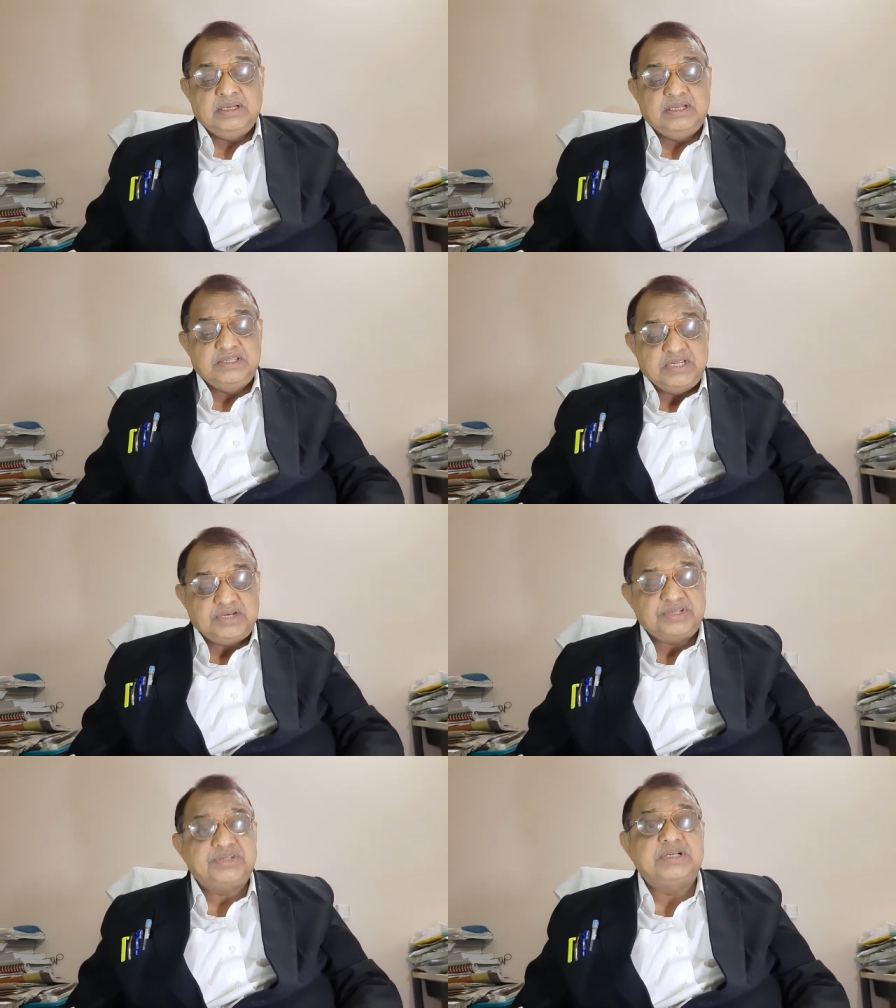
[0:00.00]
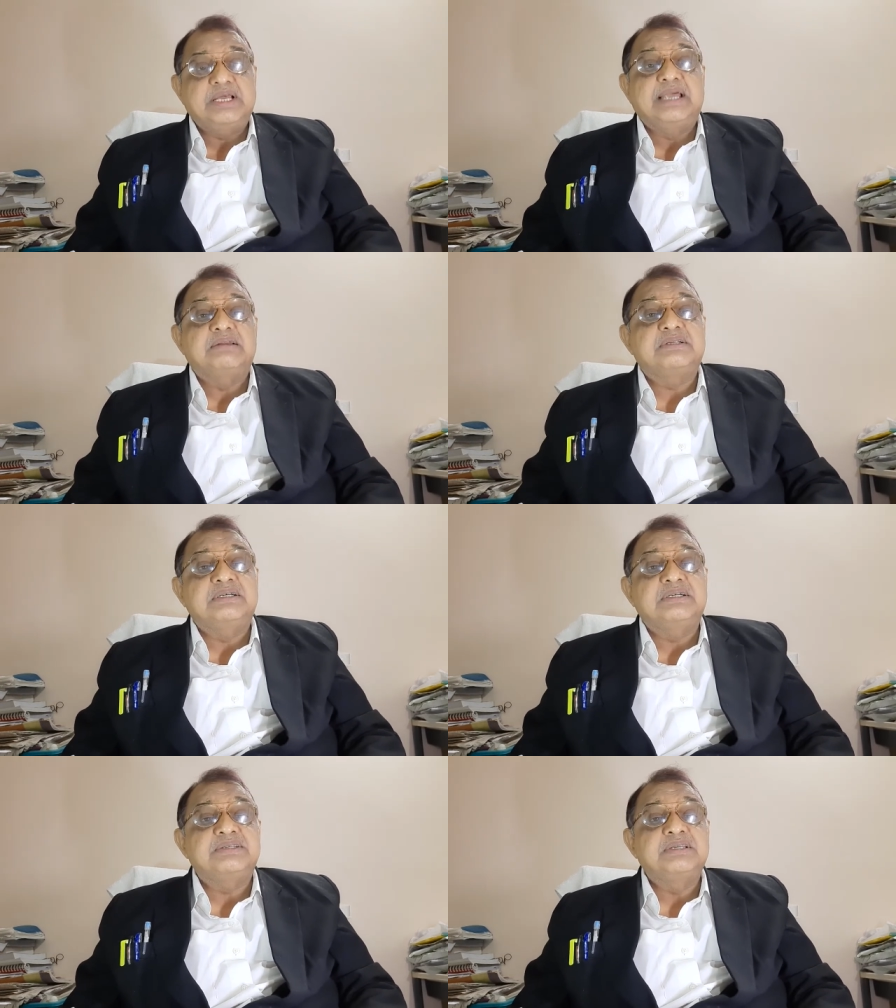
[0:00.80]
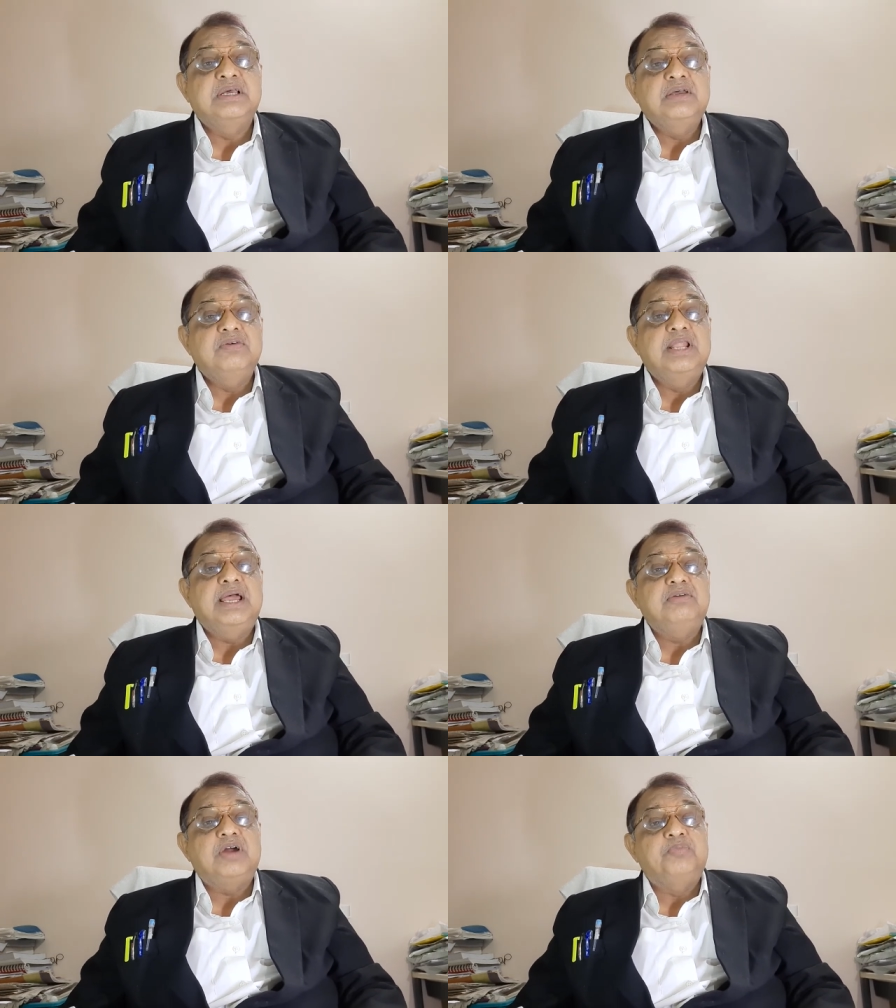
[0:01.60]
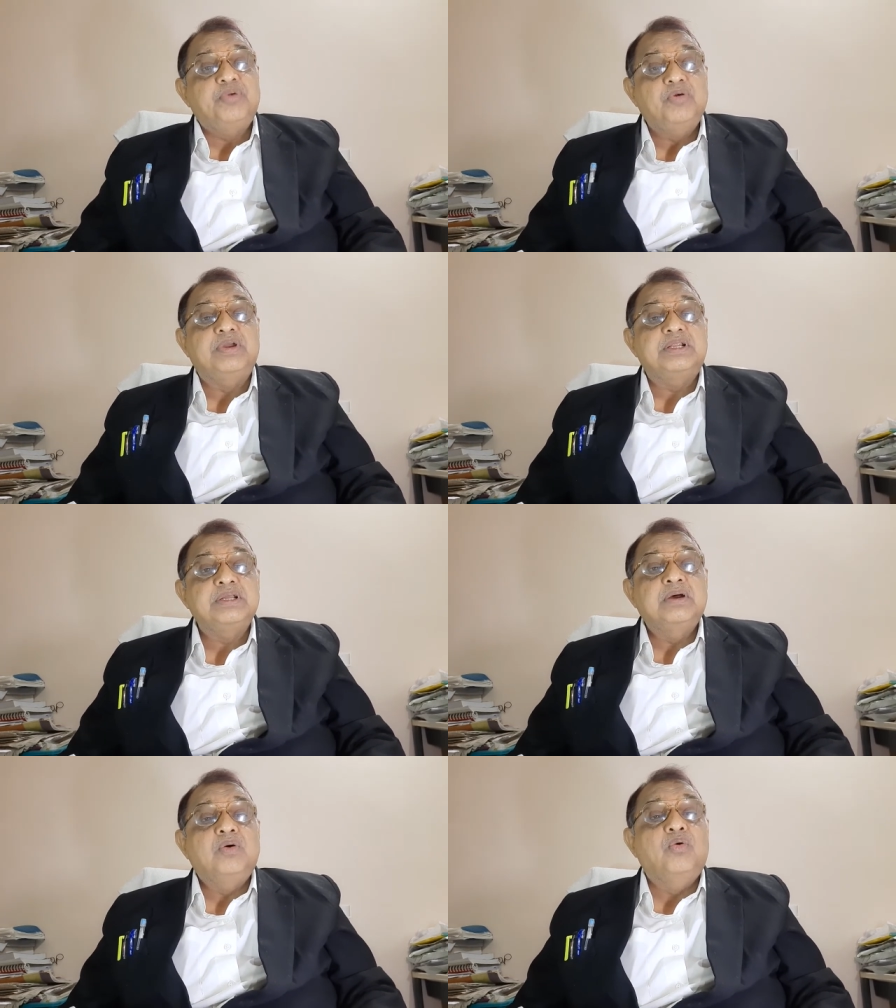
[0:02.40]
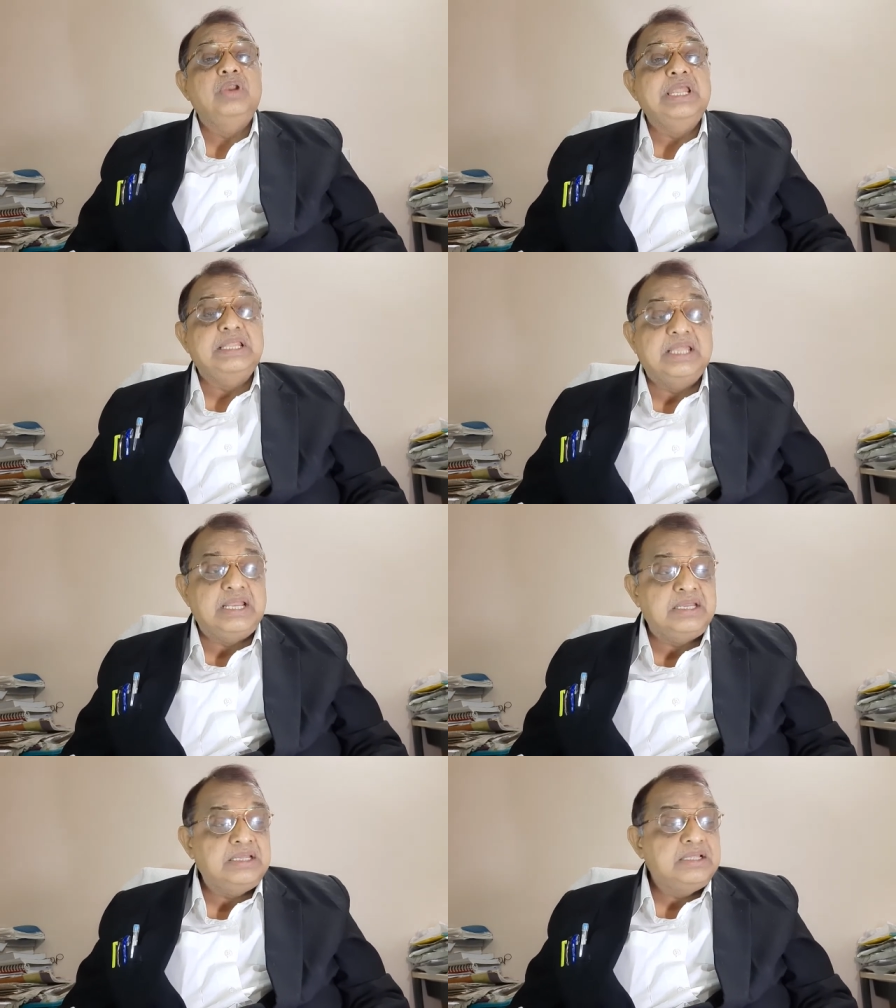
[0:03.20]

disinterested directors will have to approve it. Only then